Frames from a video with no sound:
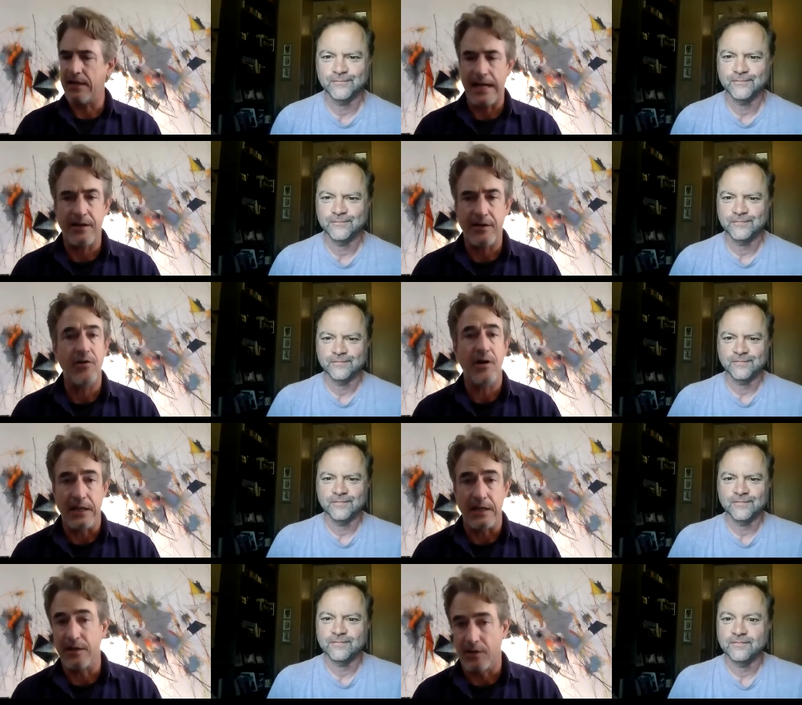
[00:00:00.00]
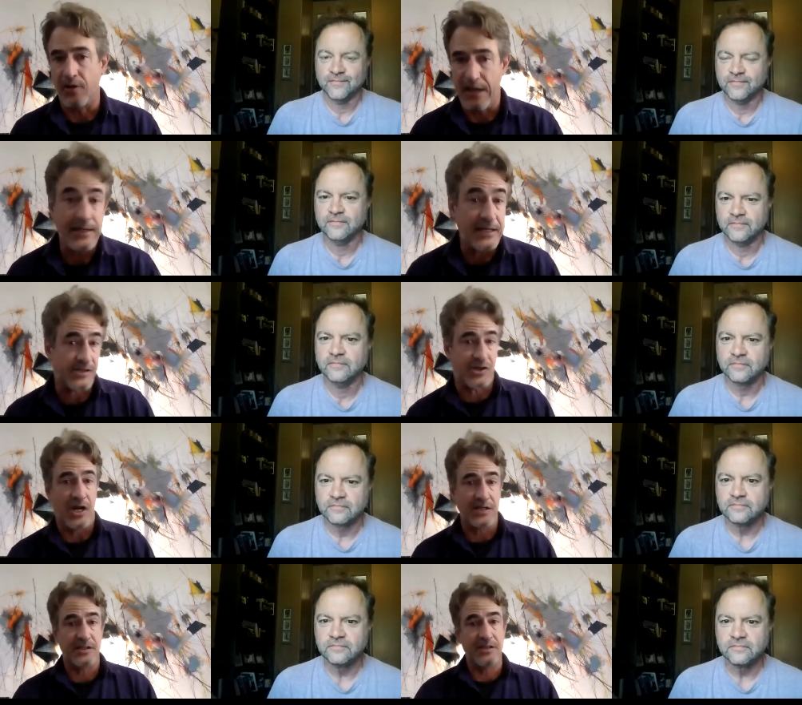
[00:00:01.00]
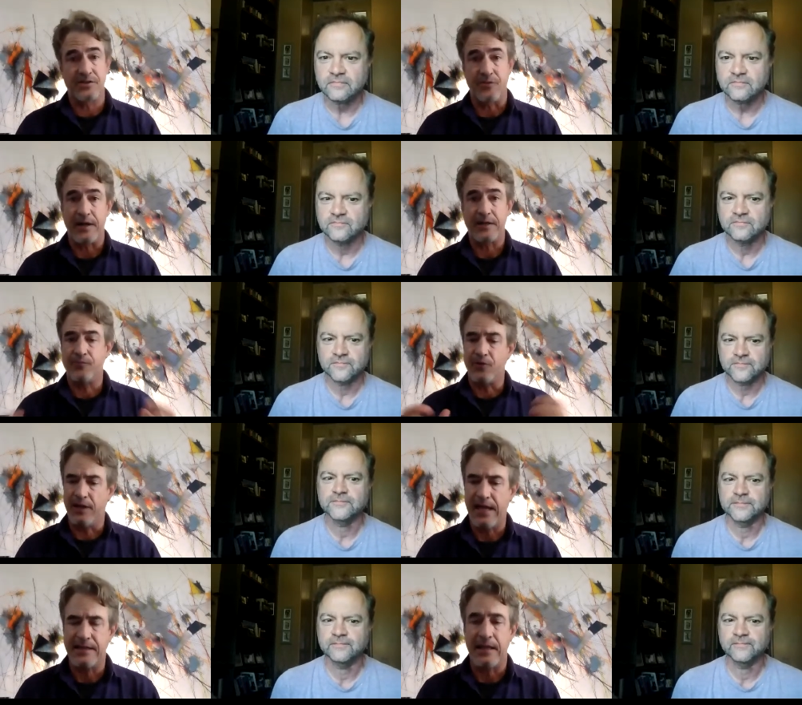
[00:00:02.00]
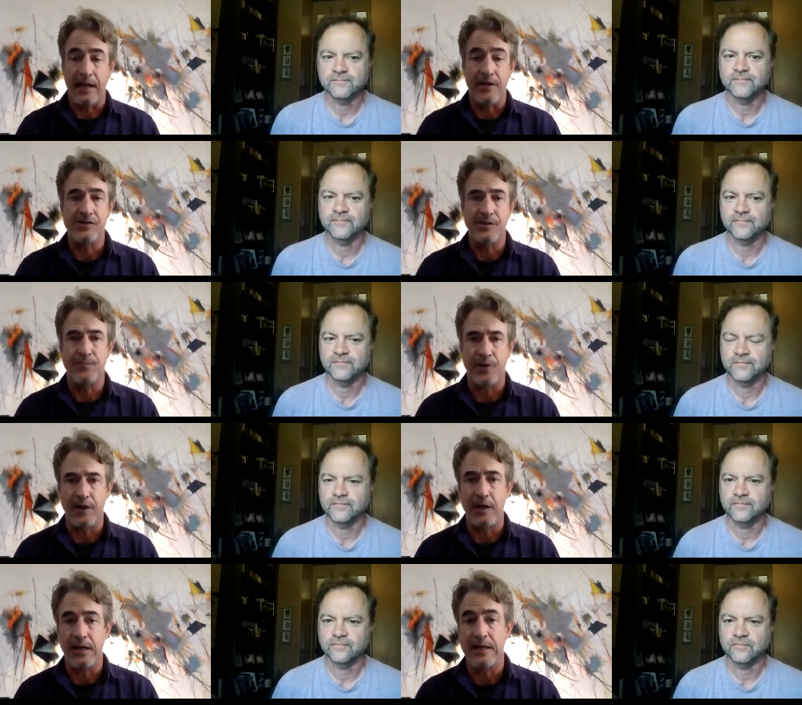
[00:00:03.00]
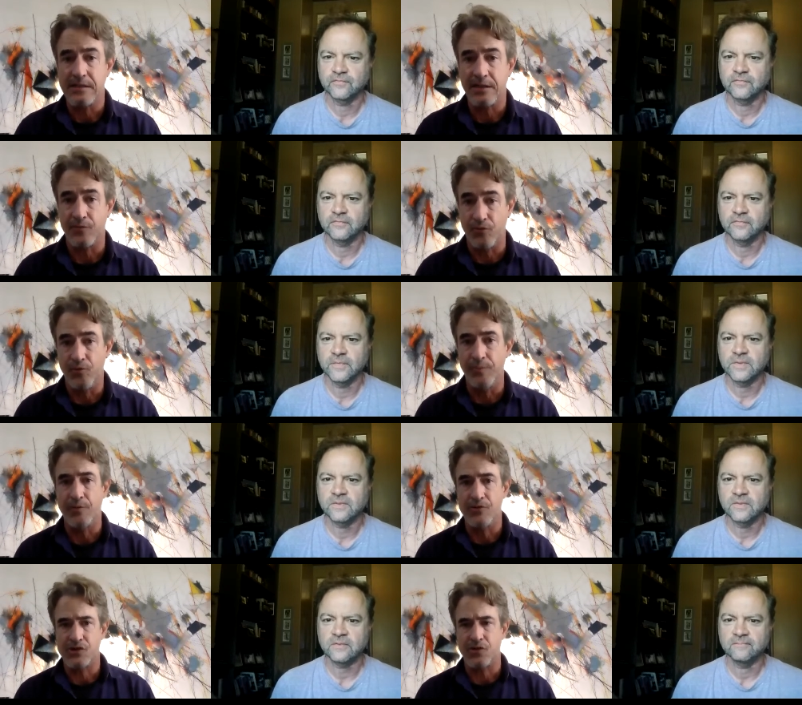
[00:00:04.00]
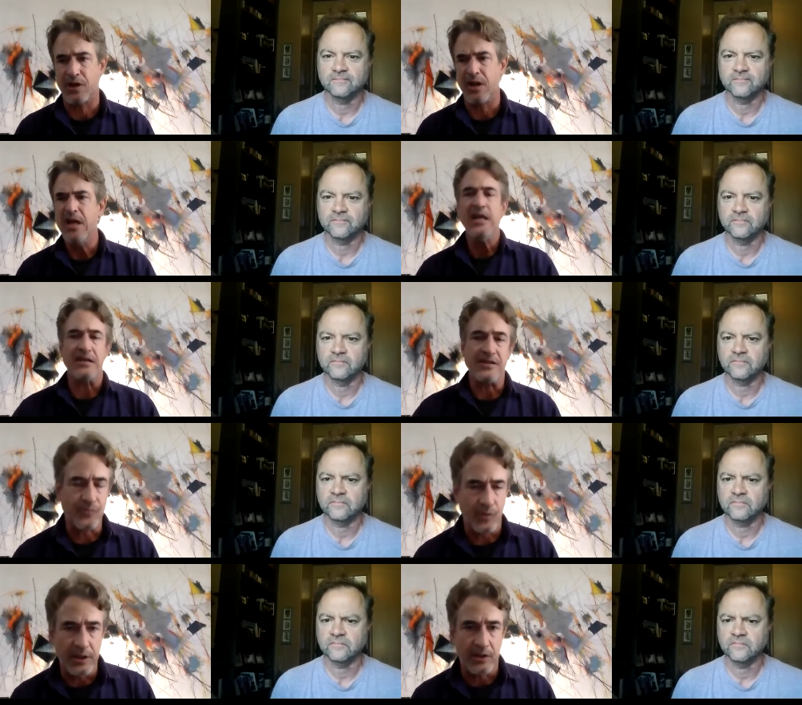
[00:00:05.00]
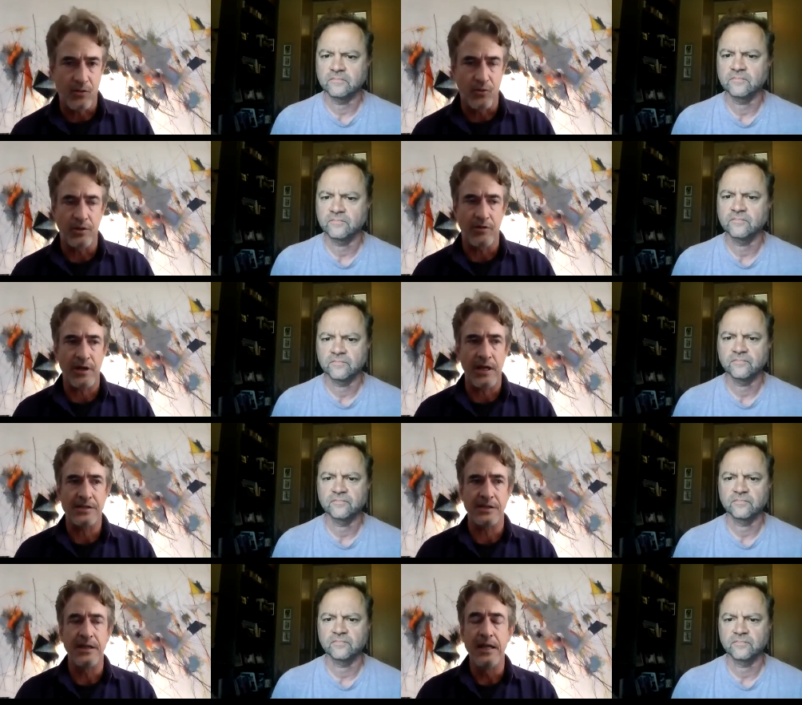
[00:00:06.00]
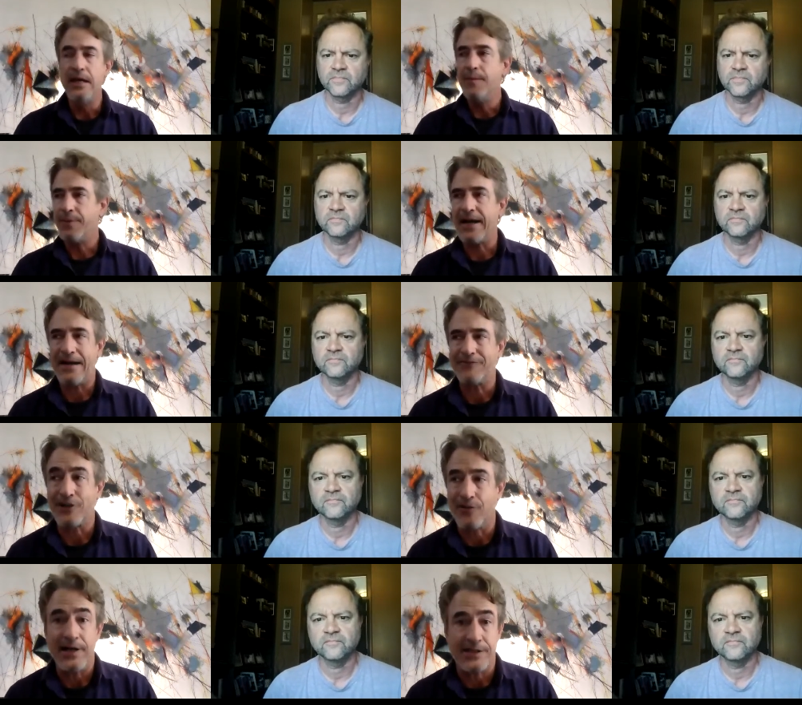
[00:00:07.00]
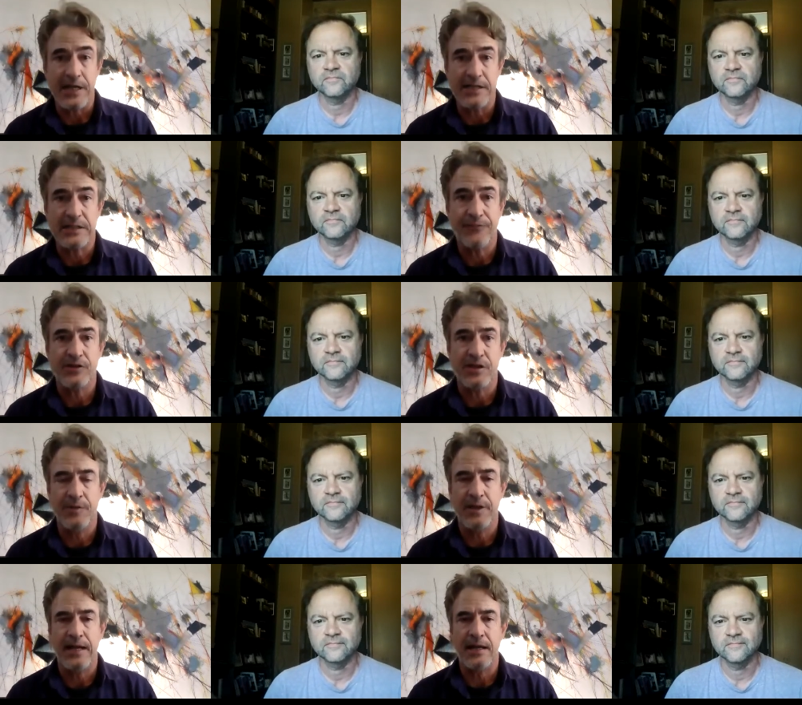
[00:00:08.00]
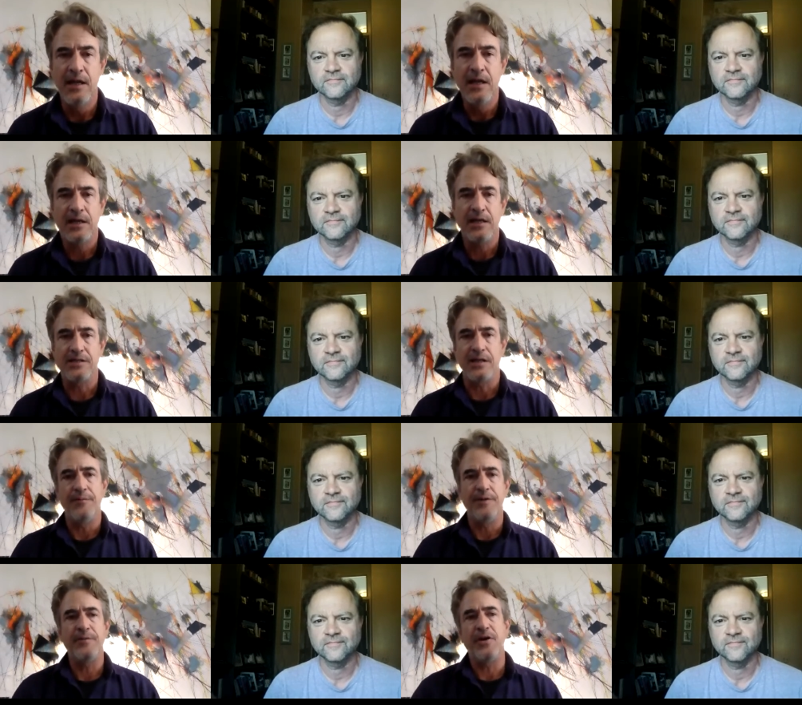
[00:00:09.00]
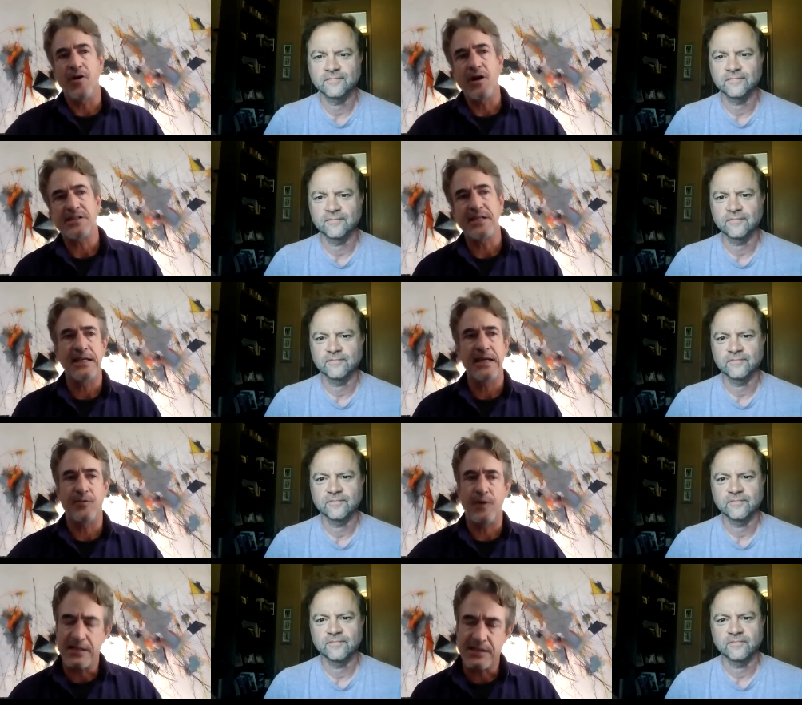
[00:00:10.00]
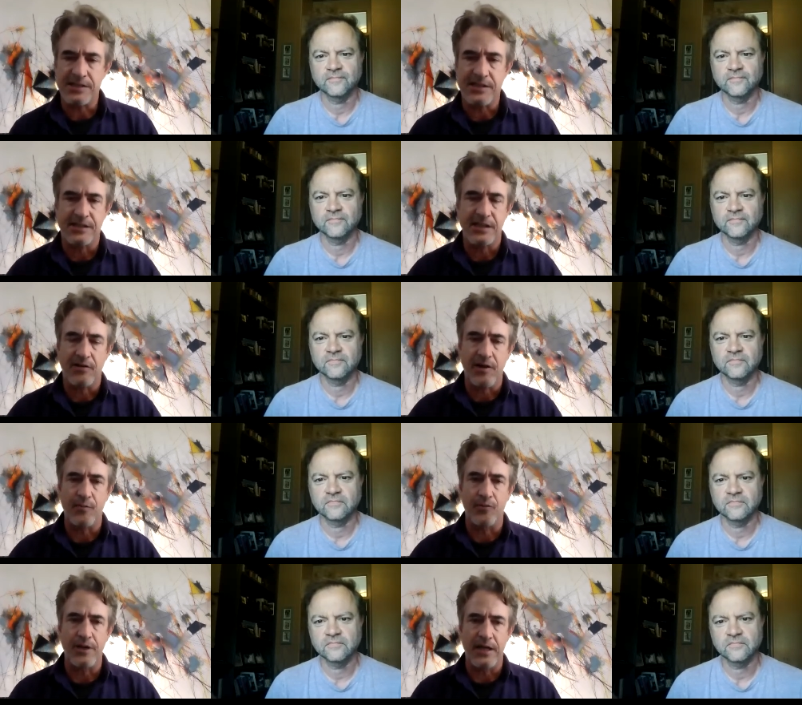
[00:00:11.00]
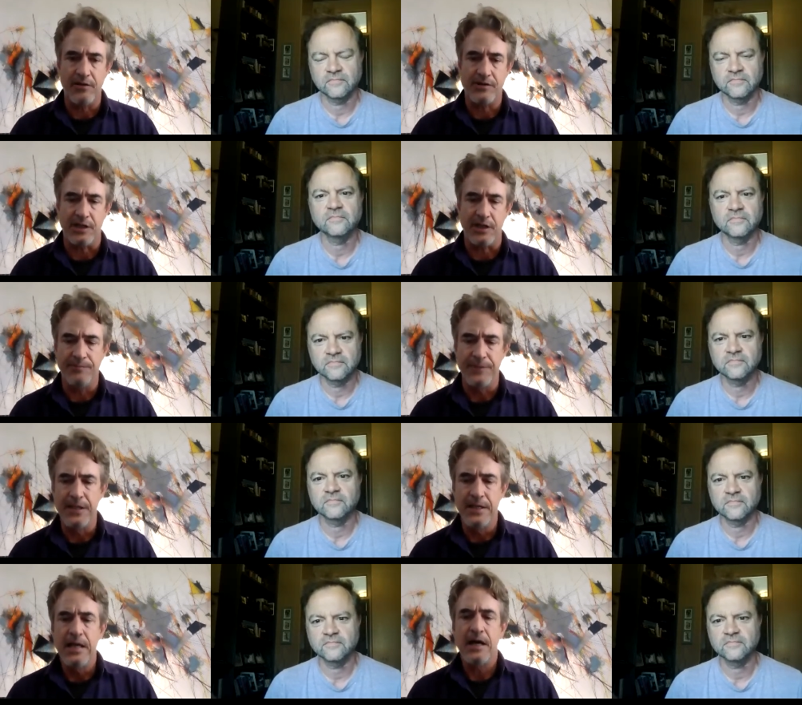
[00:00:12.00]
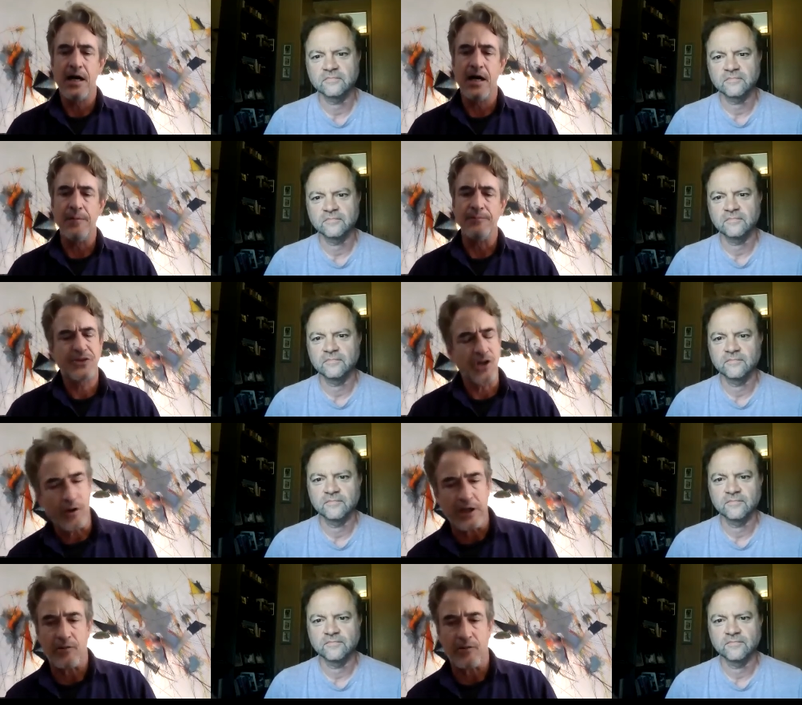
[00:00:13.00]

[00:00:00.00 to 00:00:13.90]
Speaker 1: editor and Grant S. Johnson, the director, really had that energy bringing it into the room that we're shooting in this really cool location. But I have to credit Jason for some of that because um, I mean, or us together, we had just such incredible energy, um, joking